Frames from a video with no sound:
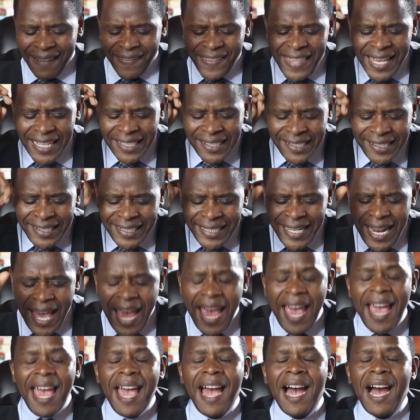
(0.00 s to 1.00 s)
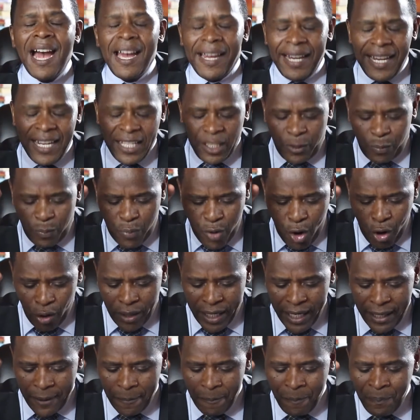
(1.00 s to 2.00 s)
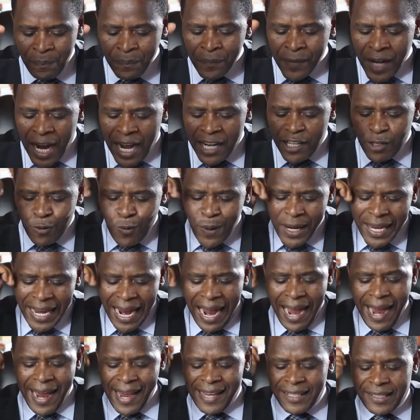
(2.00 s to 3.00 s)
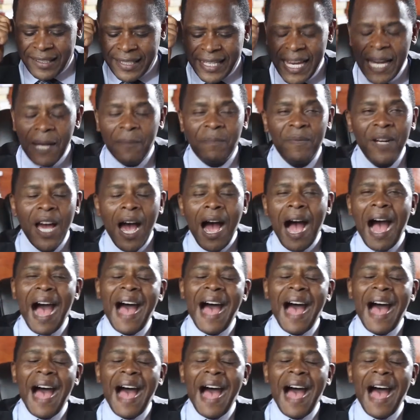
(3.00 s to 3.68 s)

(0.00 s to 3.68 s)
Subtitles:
The snare is broken and we are escaped.